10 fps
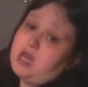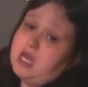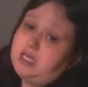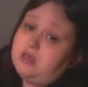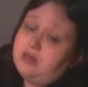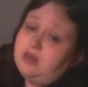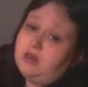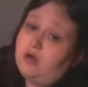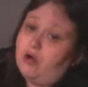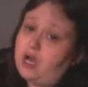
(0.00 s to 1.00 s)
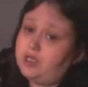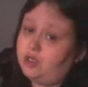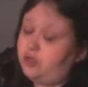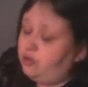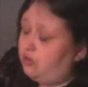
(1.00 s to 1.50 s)
And all I
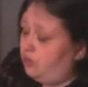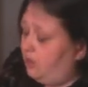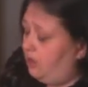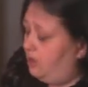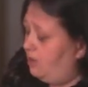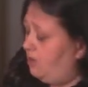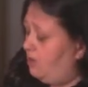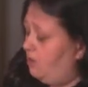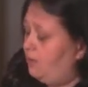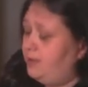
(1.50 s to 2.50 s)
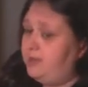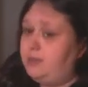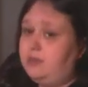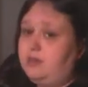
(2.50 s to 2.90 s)
done, Julia, was